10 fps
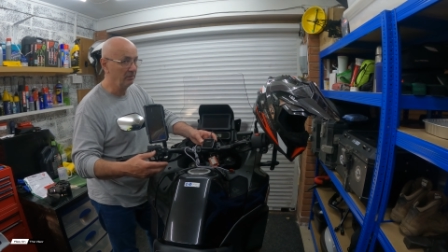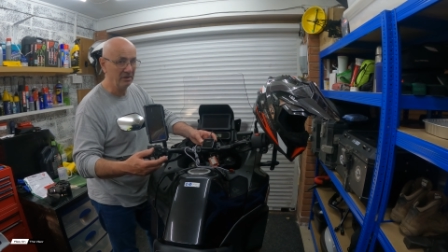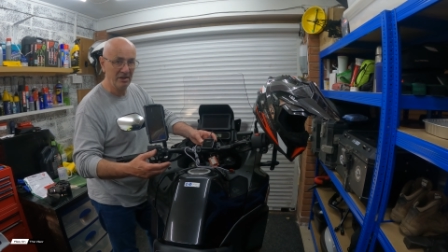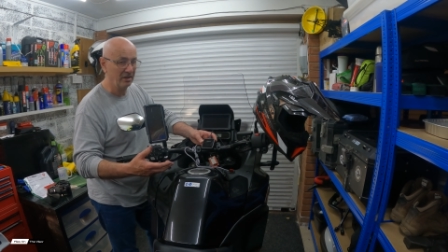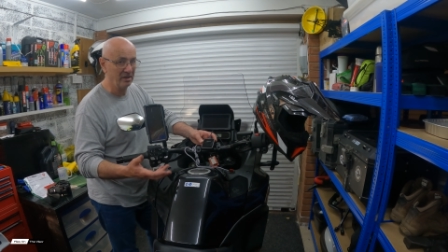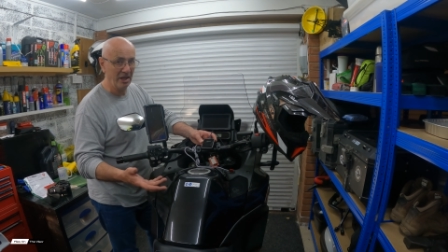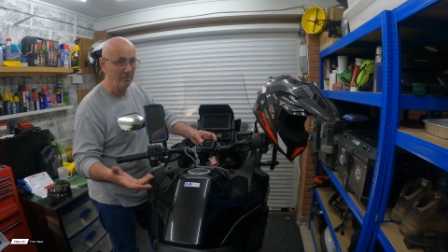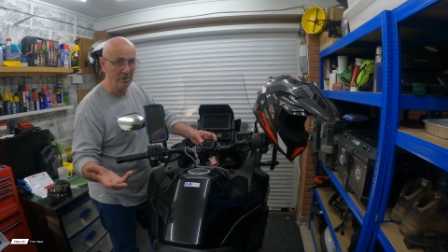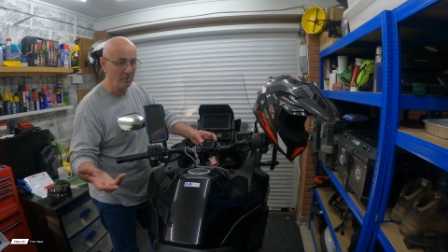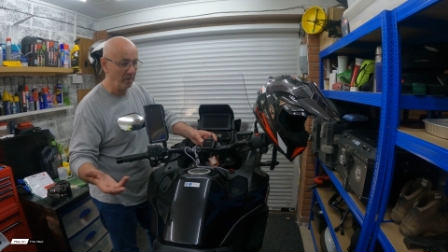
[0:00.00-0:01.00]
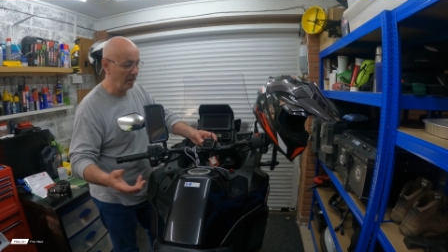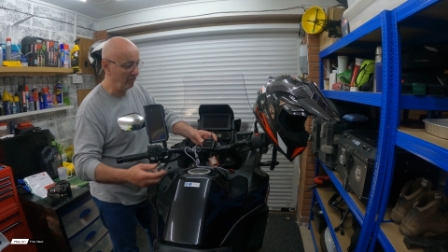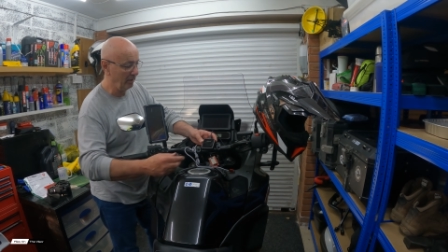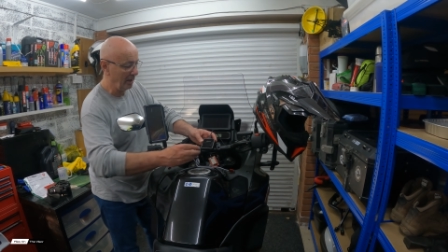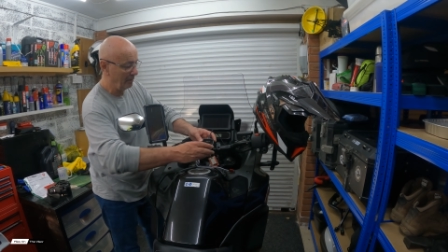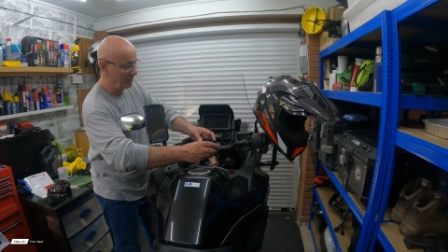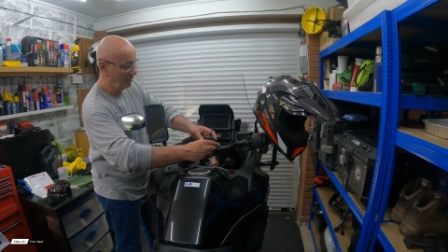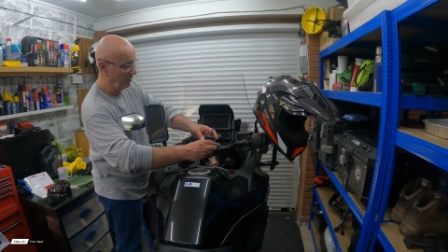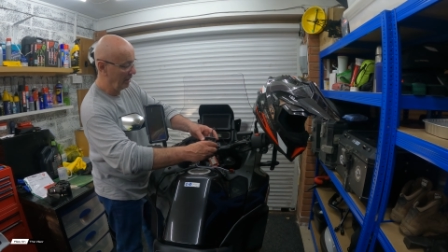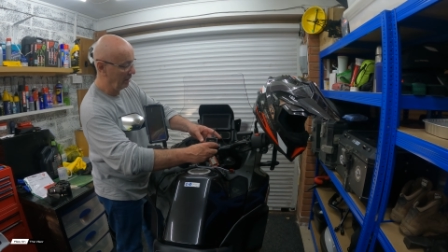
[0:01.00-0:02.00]
It's the same as pairing
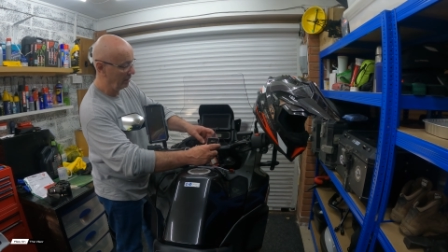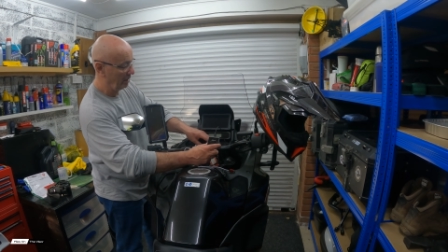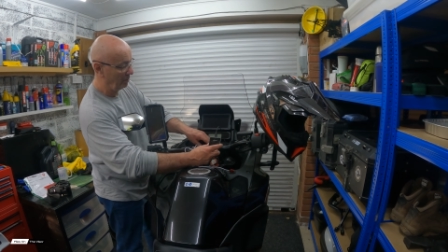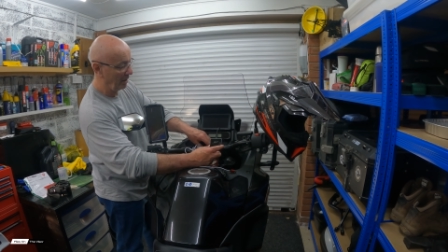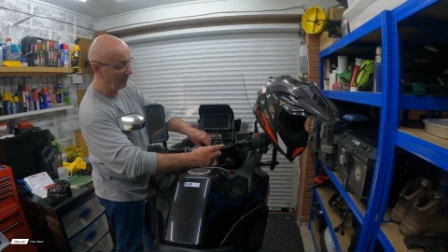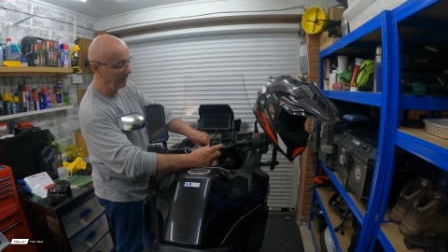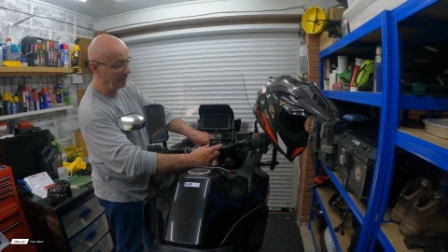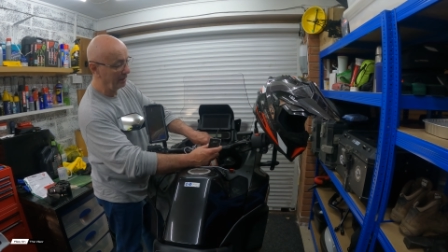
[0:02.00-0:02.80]
absolutely anything, but having